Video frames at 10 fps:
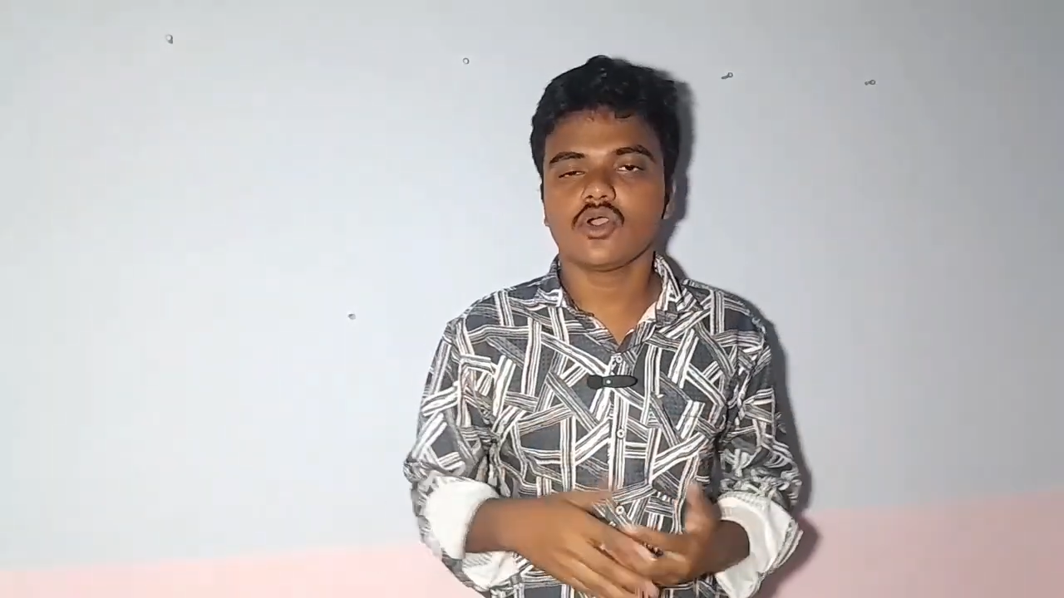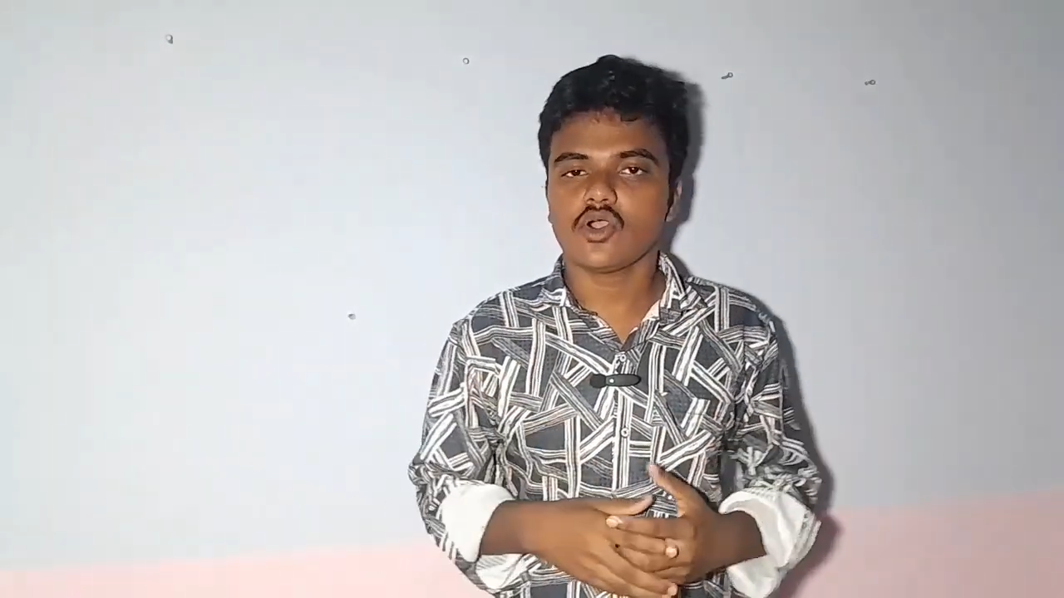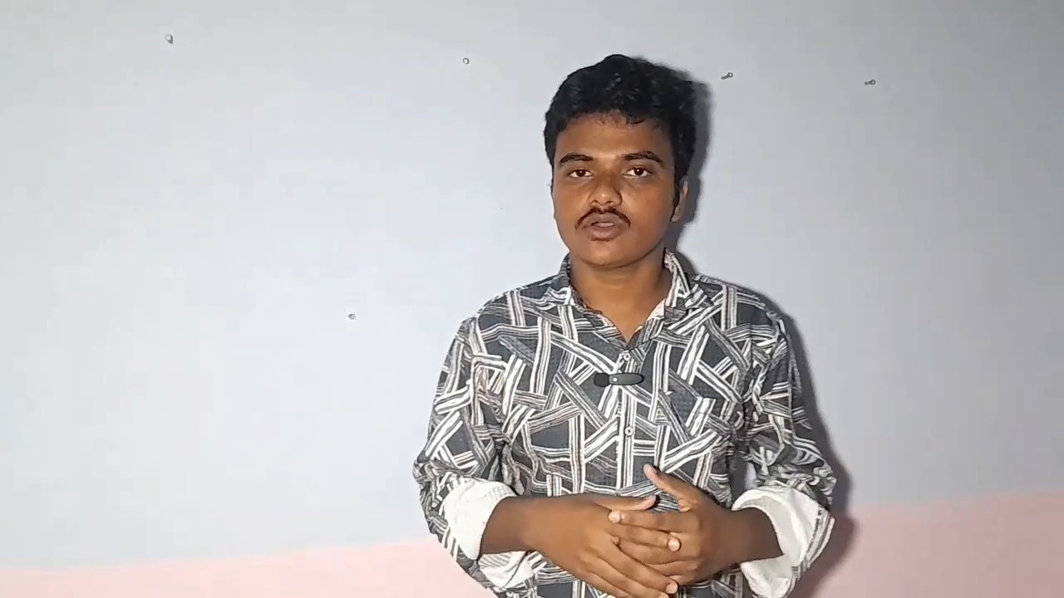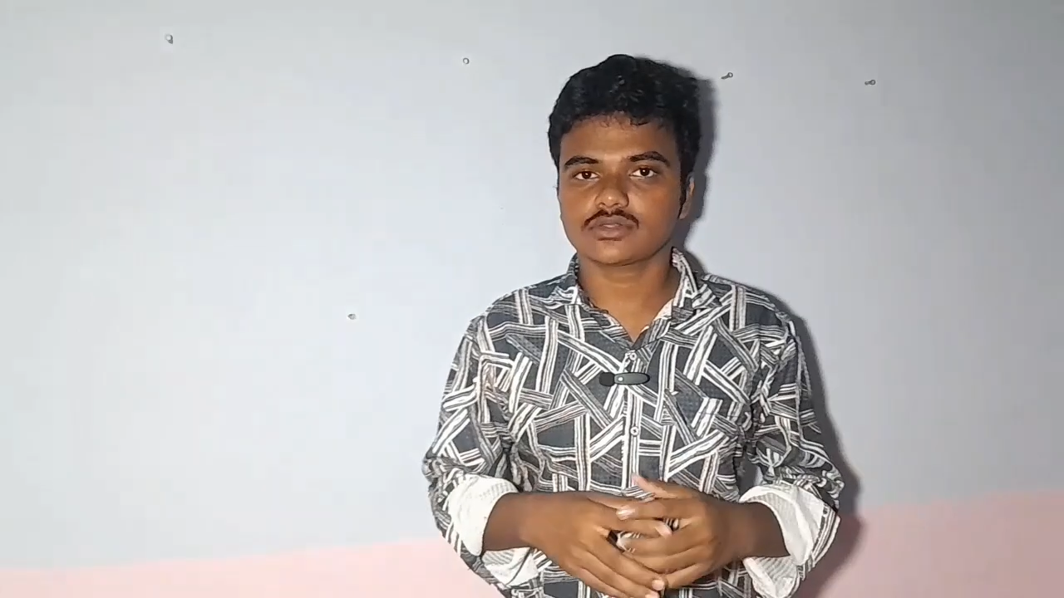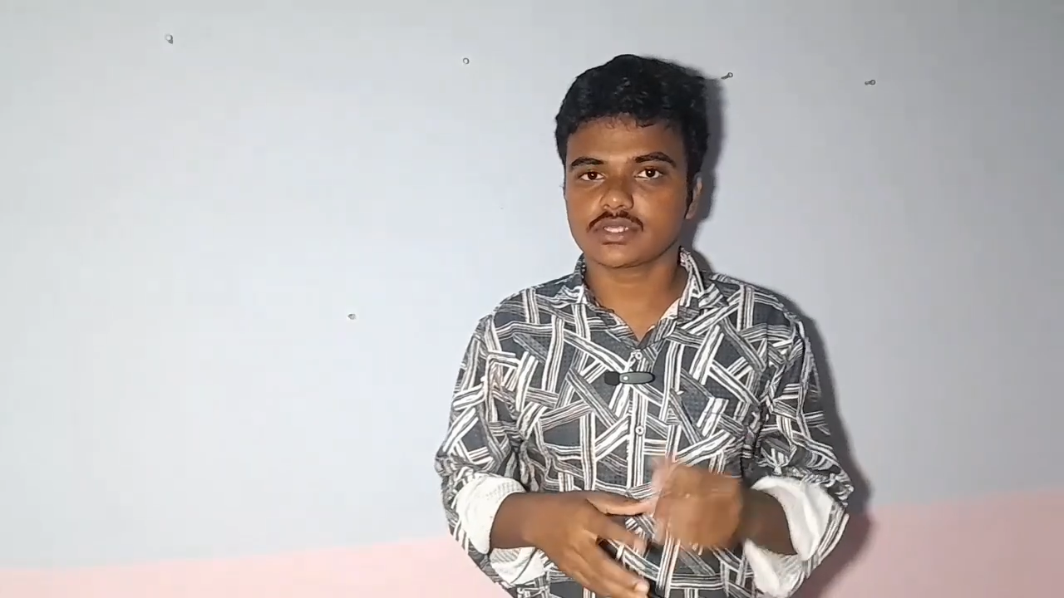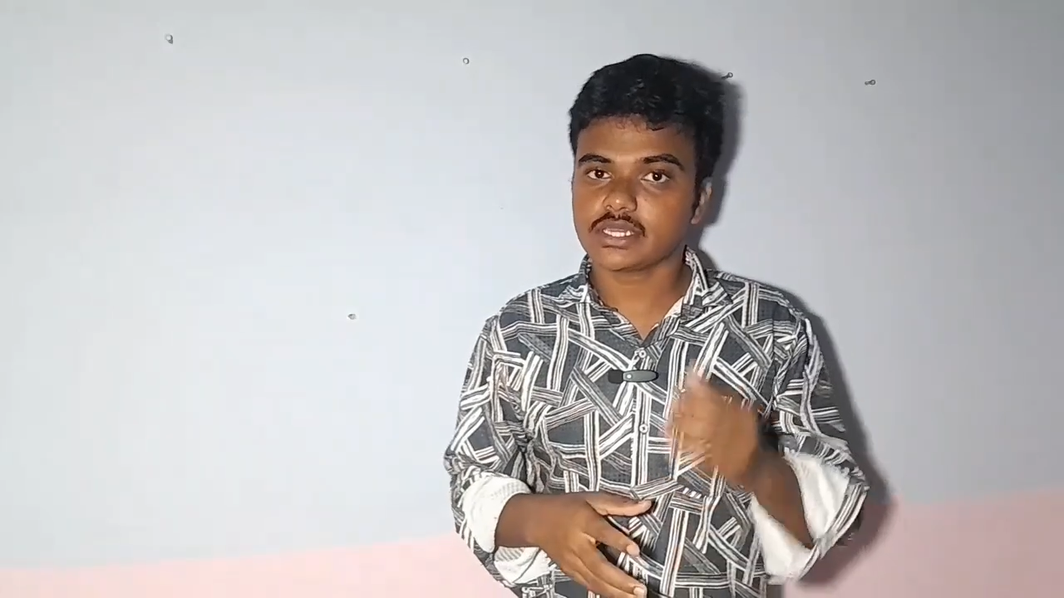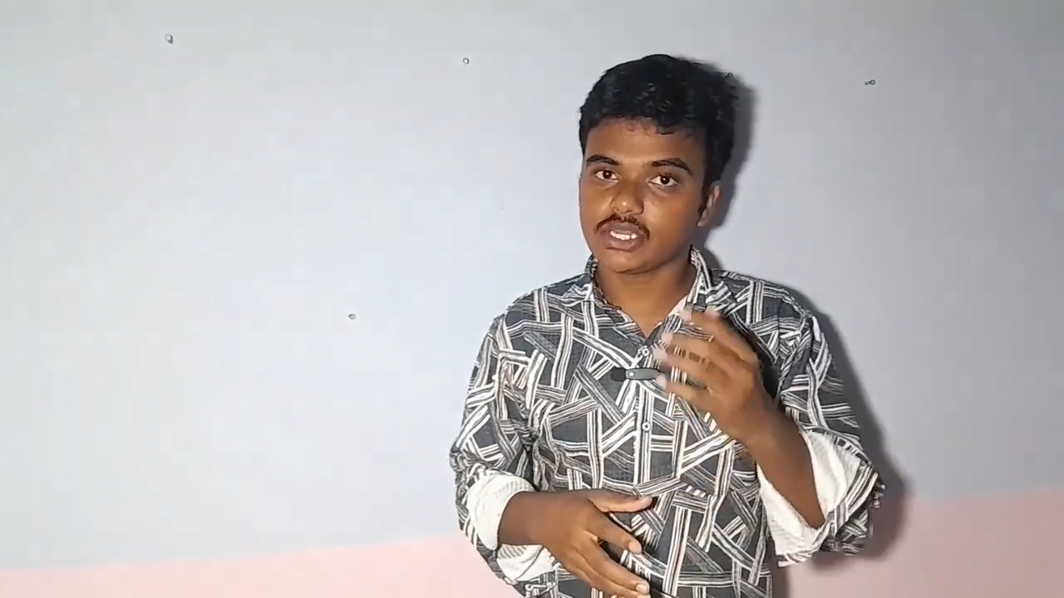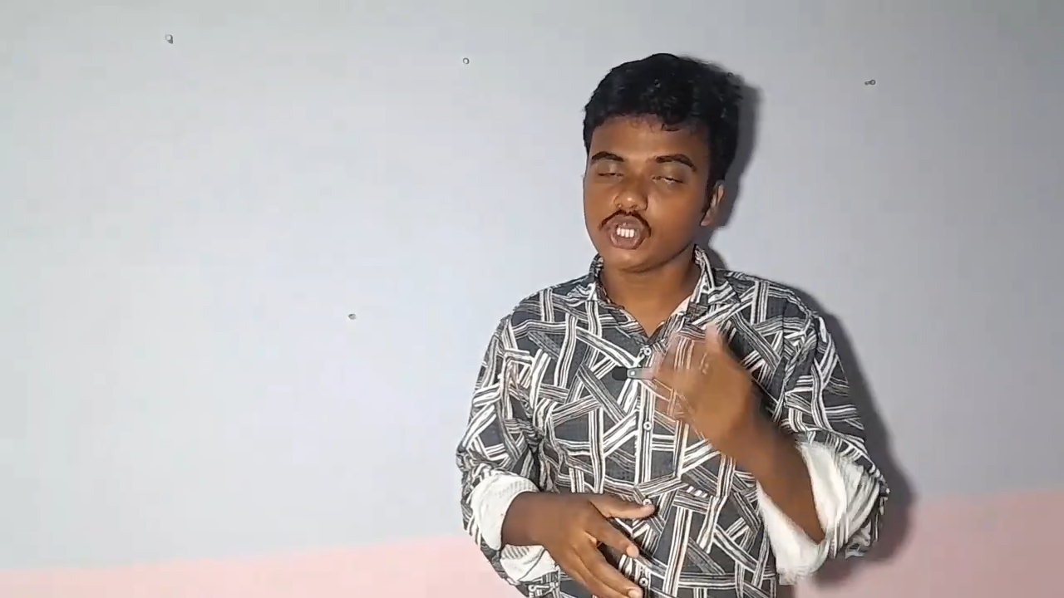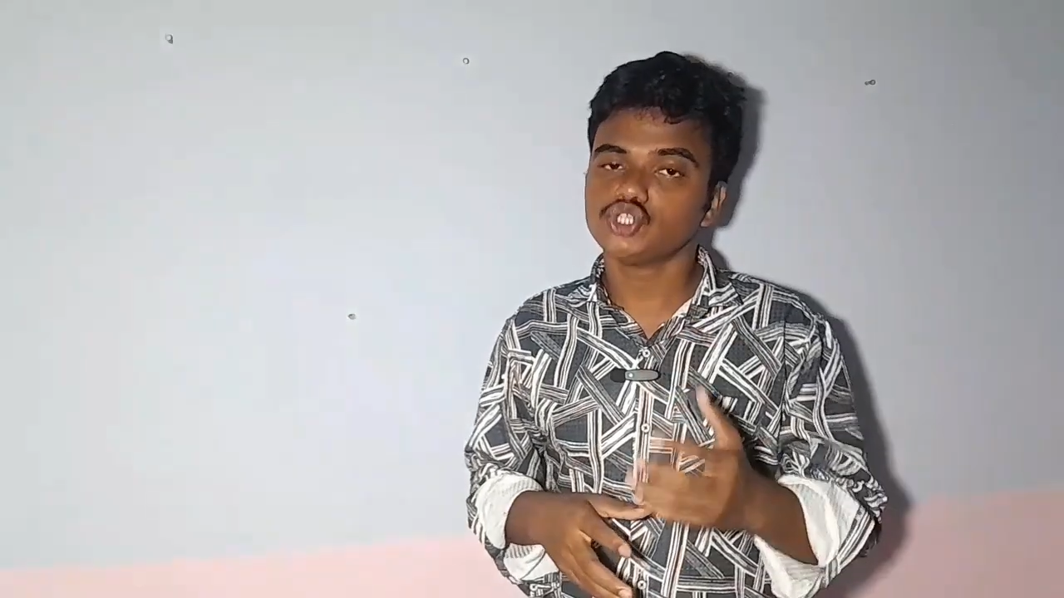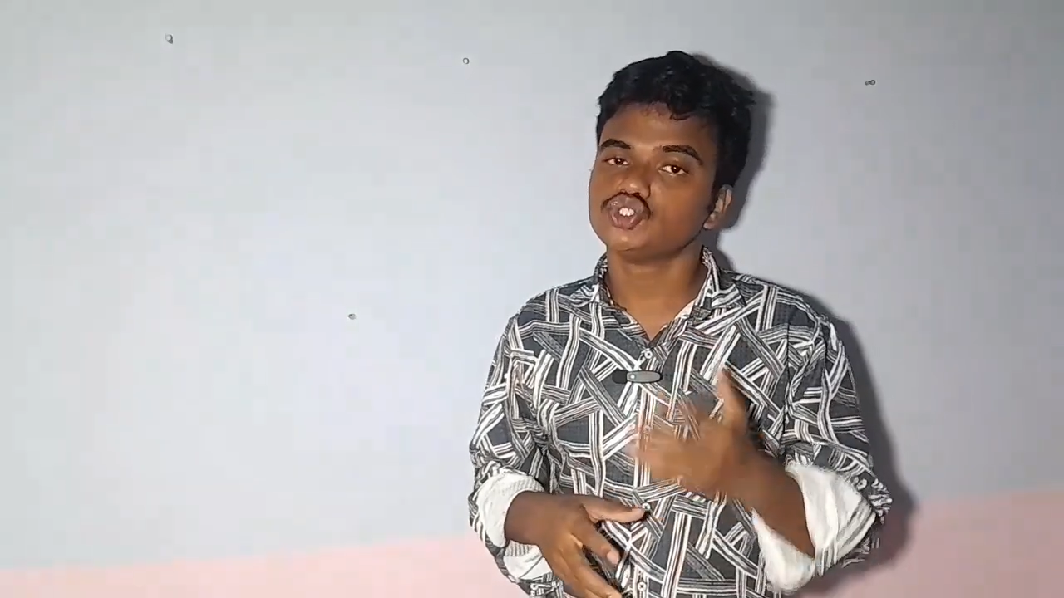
ask in a